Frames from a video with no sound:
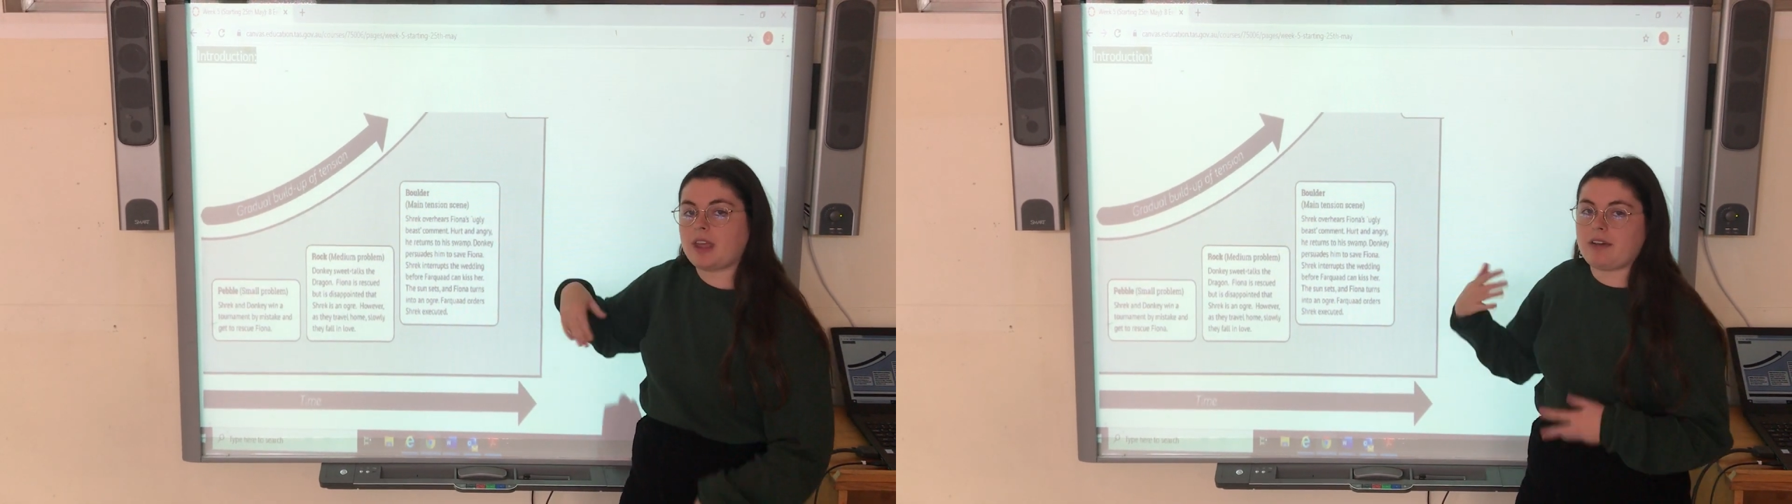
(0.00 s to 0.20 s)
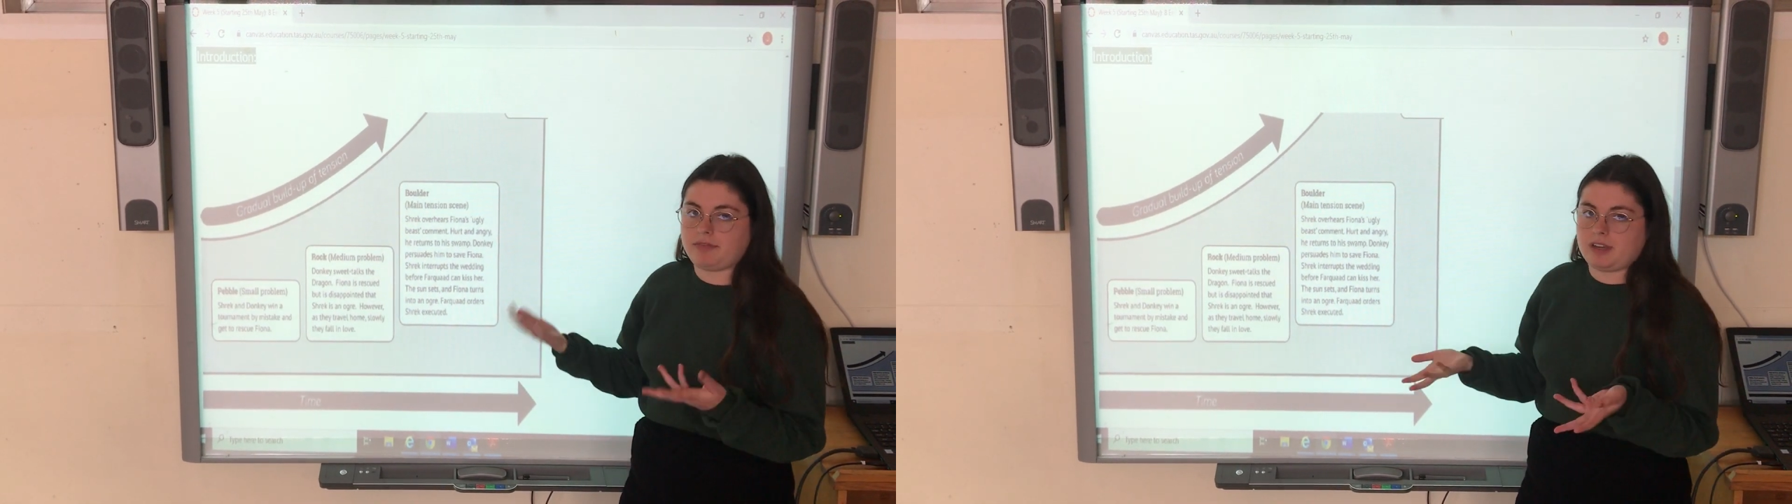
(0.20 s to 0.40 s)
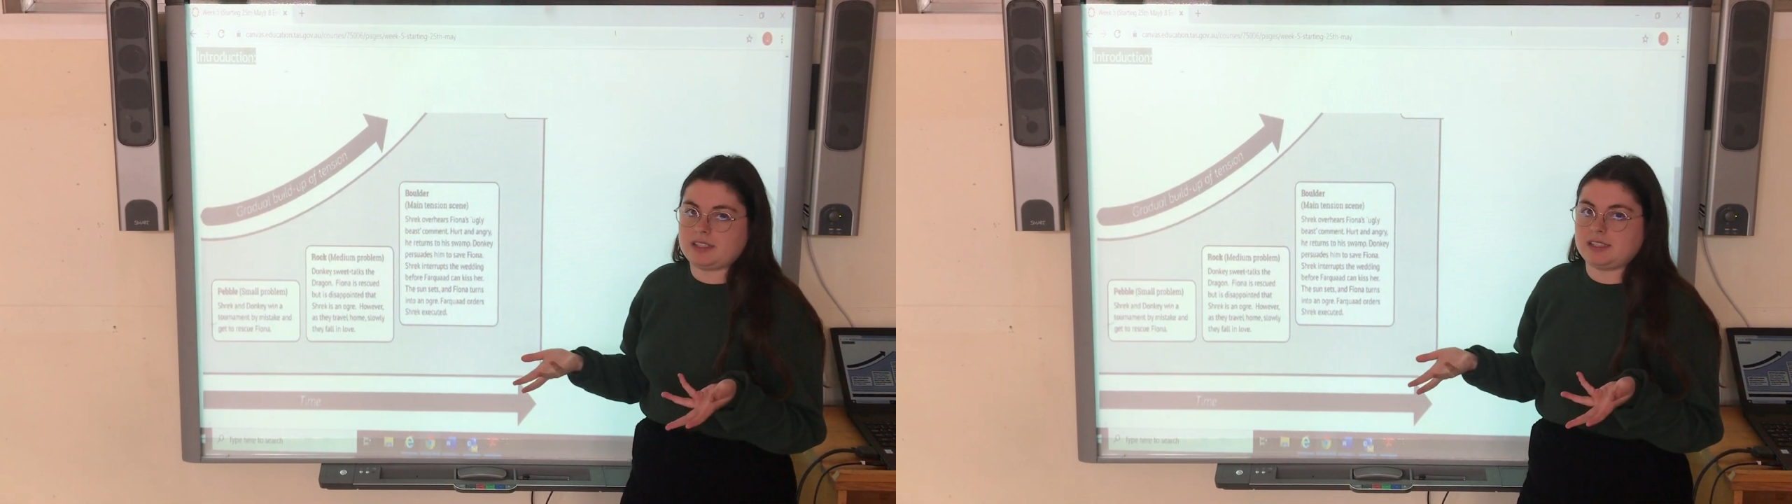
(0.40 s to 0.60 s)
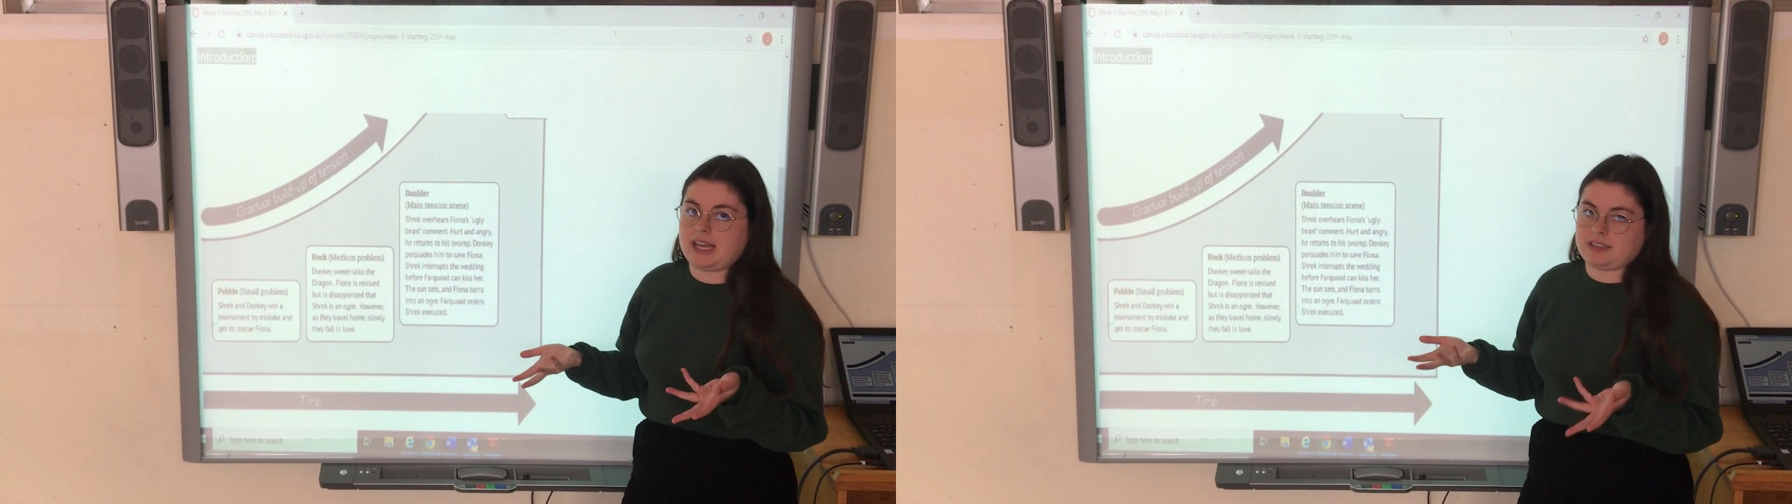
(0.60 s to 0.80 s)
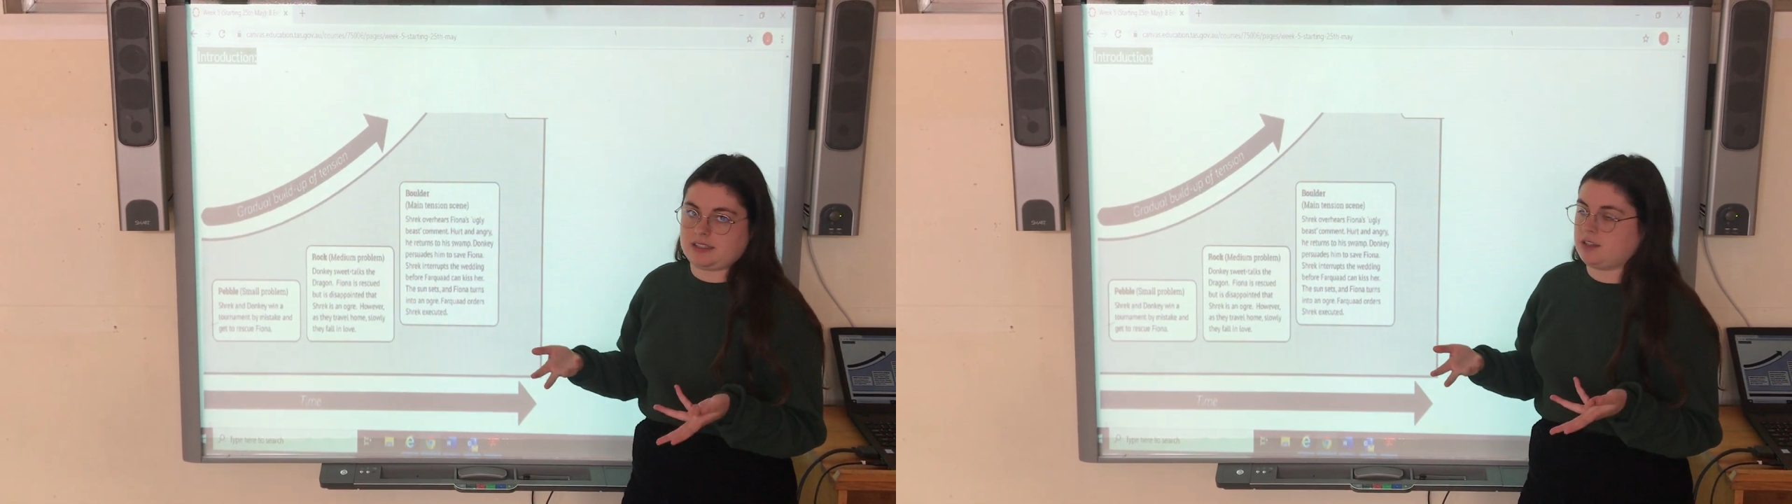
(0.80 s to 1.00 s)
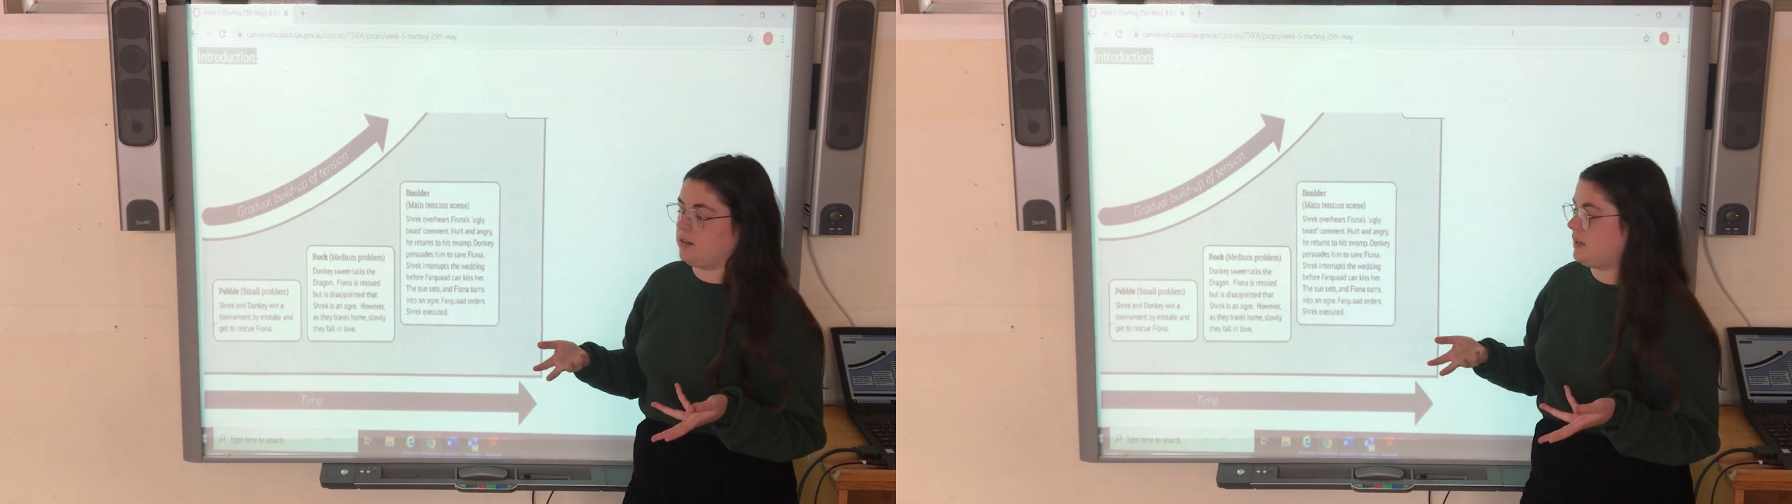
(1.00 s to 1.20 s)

At first, that doesn't knock